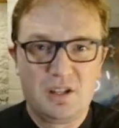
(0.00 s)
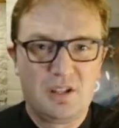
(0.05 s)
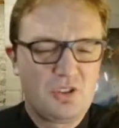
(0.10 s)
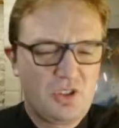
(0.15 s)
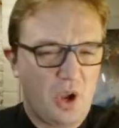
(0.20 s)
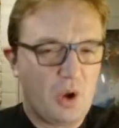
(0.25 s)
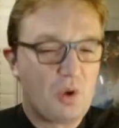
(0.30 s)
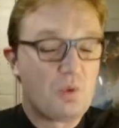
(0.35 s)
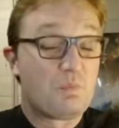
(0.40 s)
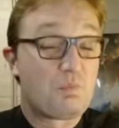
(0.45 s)

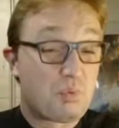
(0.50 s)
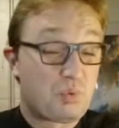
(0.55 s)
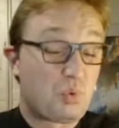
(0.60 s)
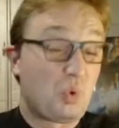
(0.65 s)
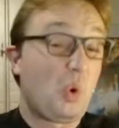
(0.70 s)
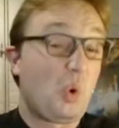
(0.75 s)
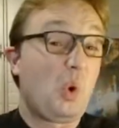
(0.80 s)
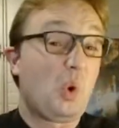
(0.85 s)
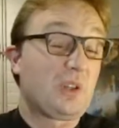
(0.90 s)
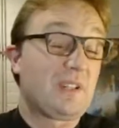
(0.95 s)
So,
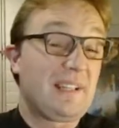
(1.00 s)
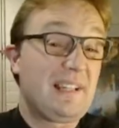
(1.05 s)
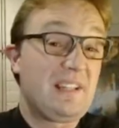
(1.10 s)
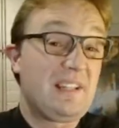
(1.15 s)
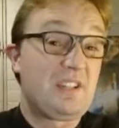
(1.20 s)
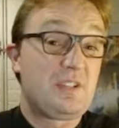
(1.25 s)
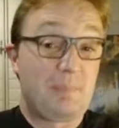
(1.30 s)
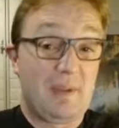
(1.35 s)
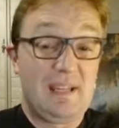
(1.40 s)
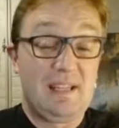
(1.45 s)

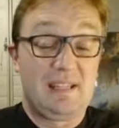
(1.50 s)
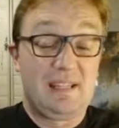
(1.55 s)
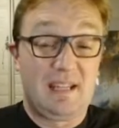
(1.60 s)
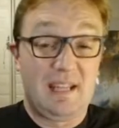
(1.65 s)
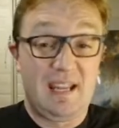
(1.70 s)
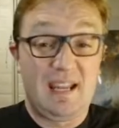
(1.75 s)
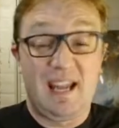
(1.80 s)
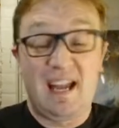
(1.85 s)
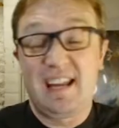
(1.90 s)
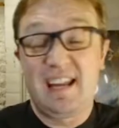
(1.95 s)
broadly speaking,